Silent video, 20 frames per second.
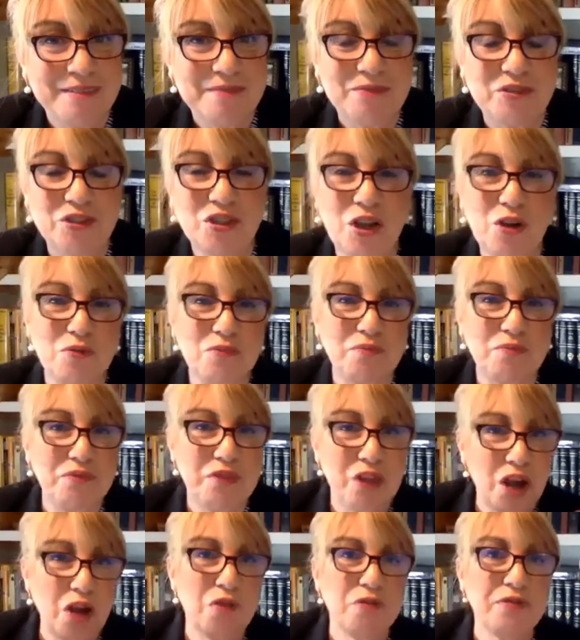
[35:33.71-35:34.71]
So
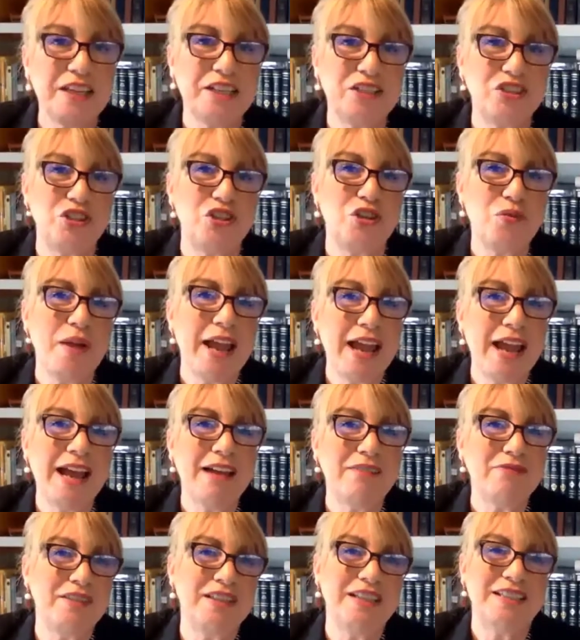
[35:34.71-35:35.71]
know that you
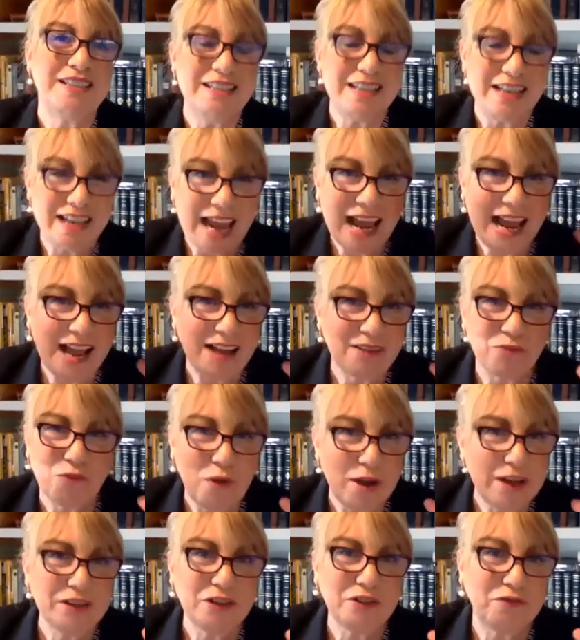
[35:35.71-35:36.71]
have this
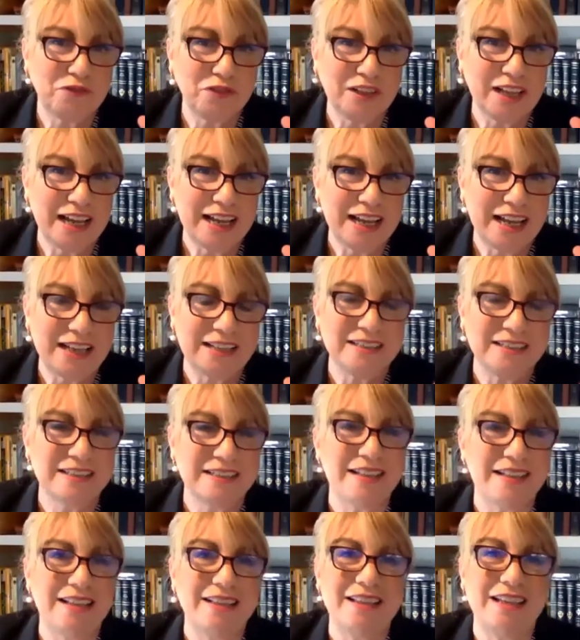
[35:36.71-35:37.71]
wonderful asset
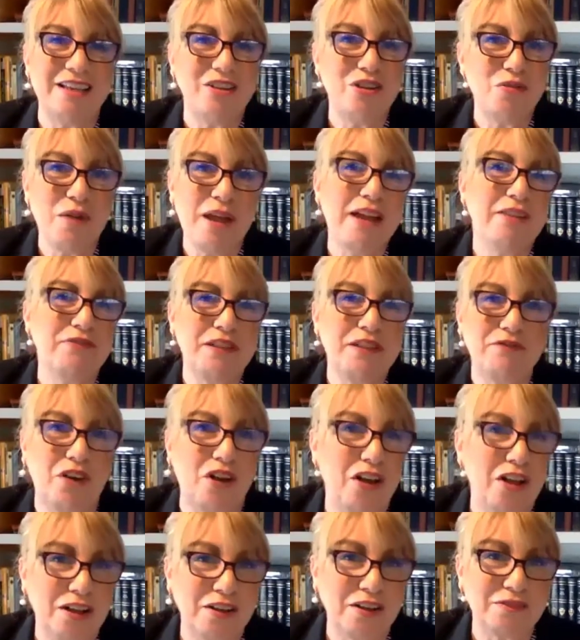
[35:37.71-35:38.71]
that you have
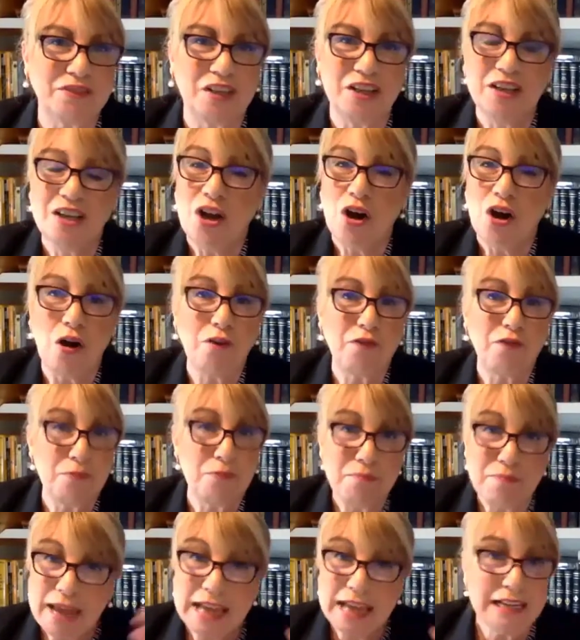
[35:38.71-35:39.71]
evolved over
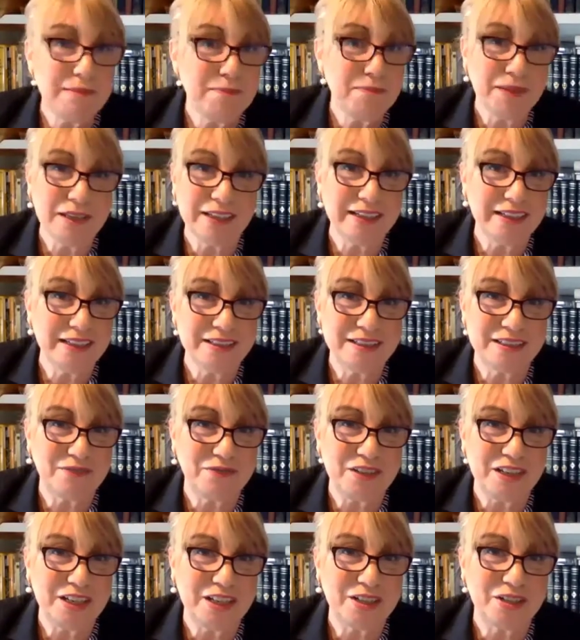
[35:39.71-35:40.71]
many millions of
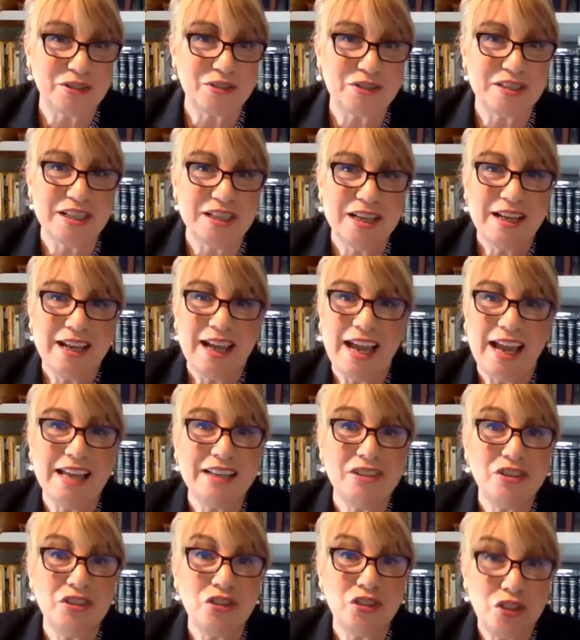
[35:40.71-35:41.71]
years,
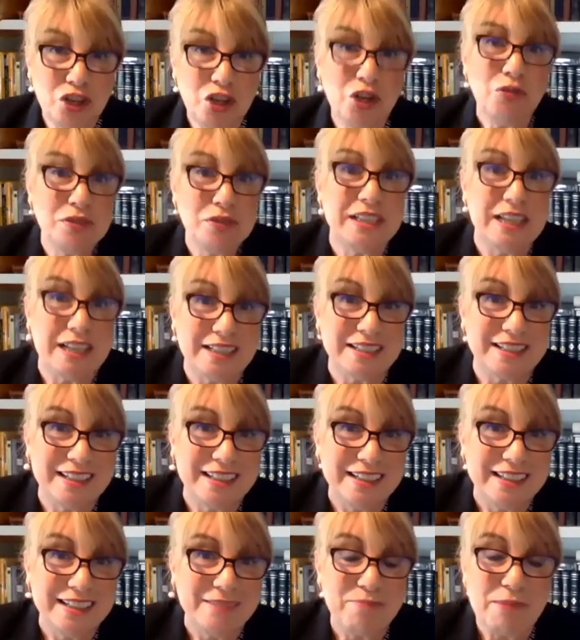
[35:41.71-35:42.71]
and use it,
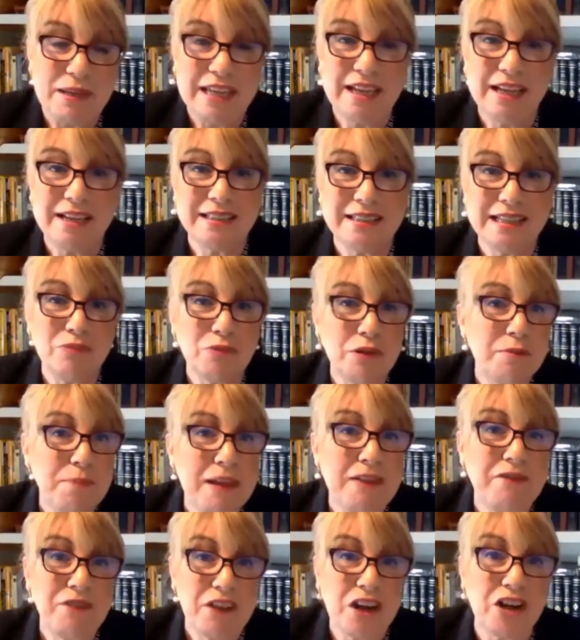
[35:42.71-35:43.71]
because it would
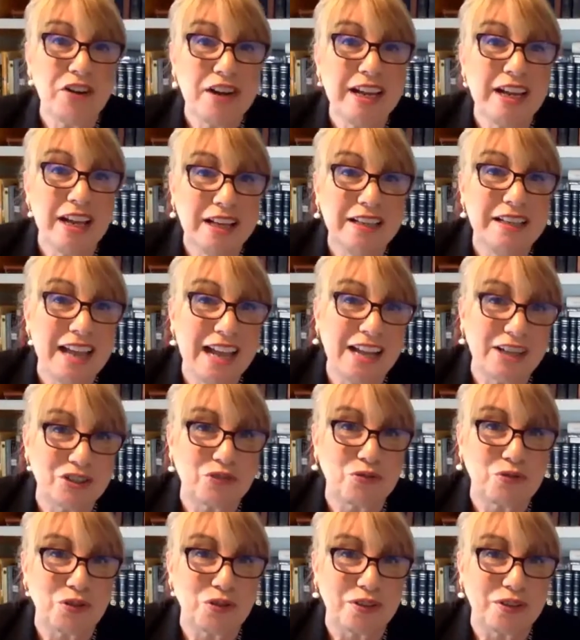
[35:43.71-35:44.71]
be very
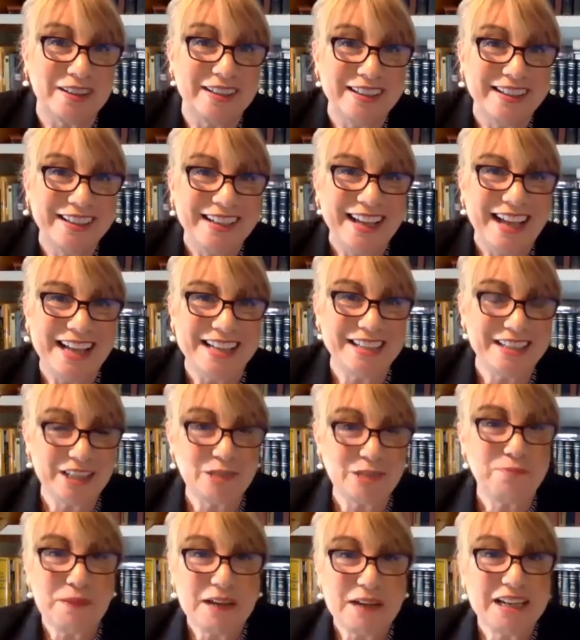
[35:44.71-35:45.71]
unnatural as a
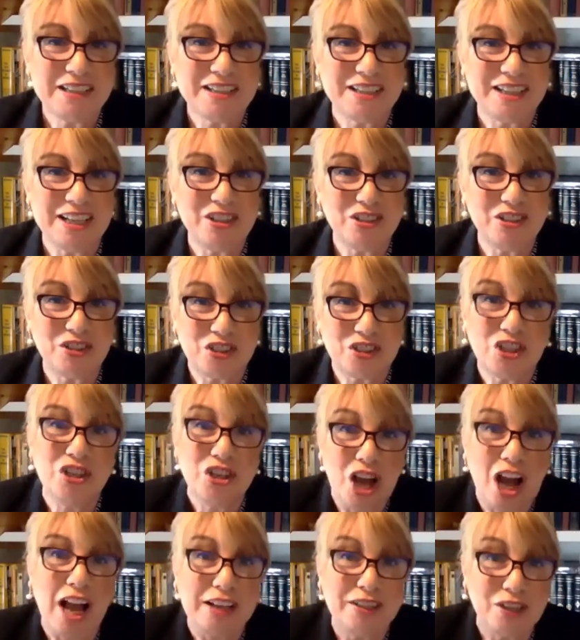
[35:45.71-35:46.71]
species to
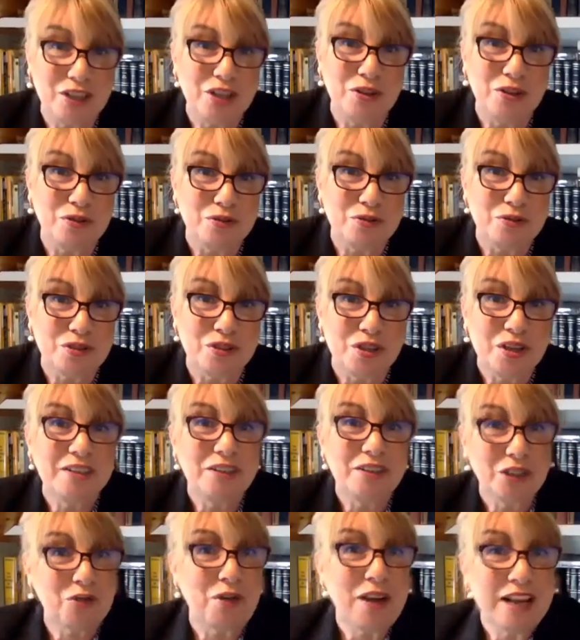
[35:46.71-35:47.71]
not use
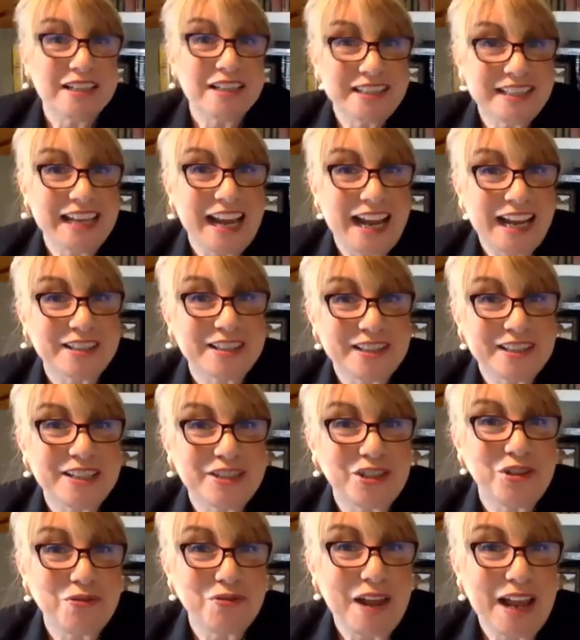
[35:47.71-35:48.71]
the greatest
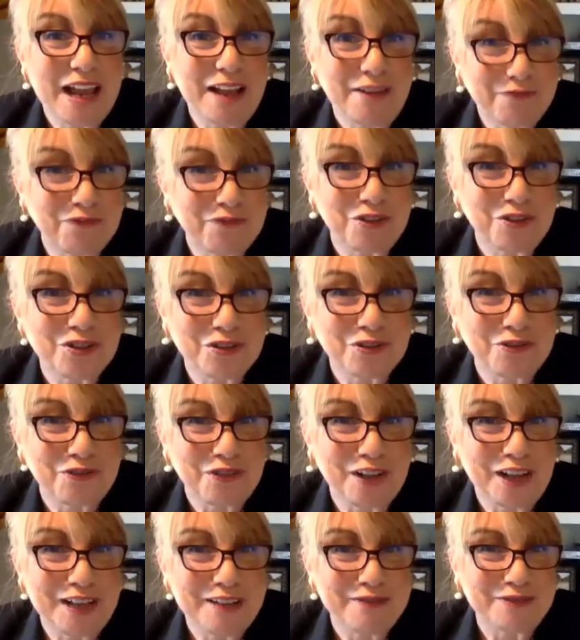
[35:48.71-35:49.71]
assets you have for
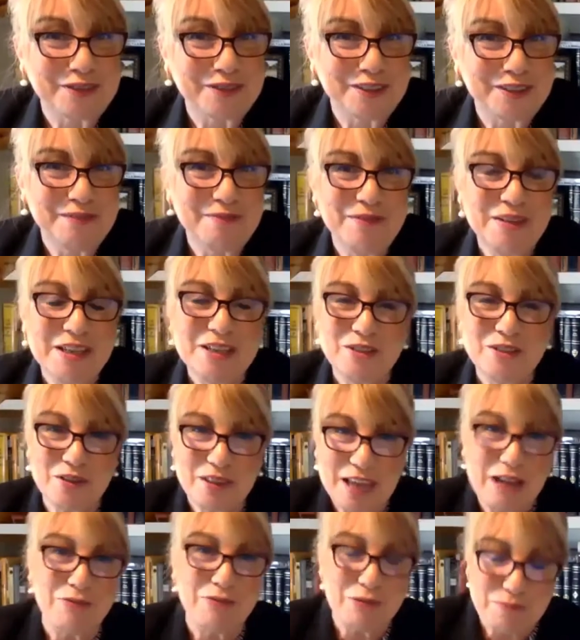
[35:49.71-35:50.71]
survival. So
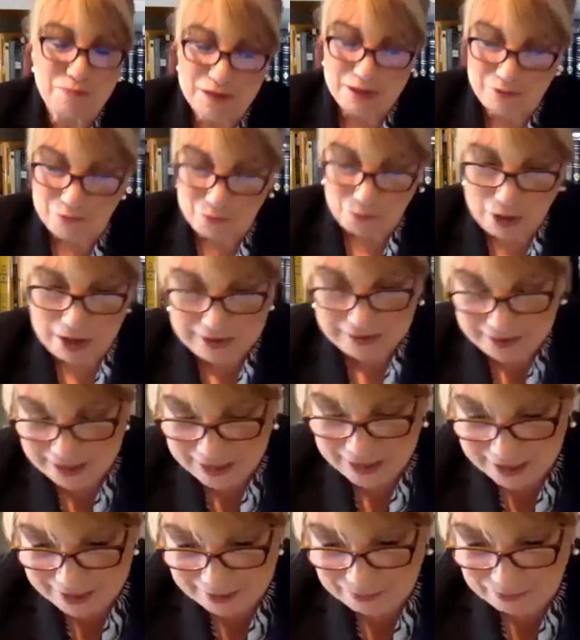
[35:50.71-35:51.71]
that would be one
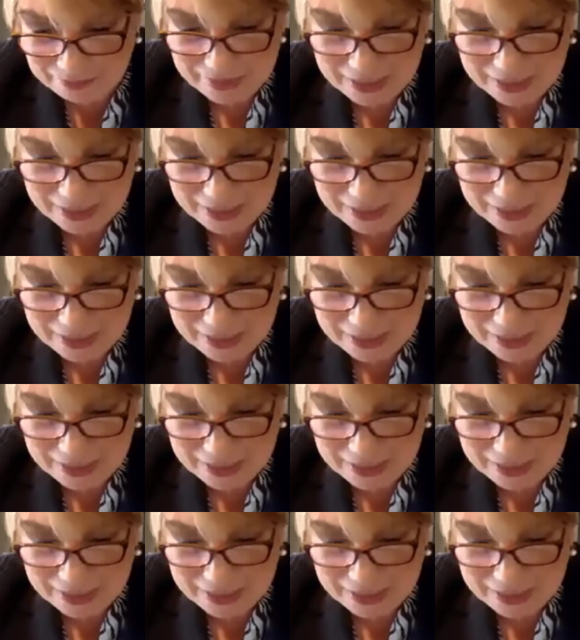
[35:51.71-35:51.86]
thing.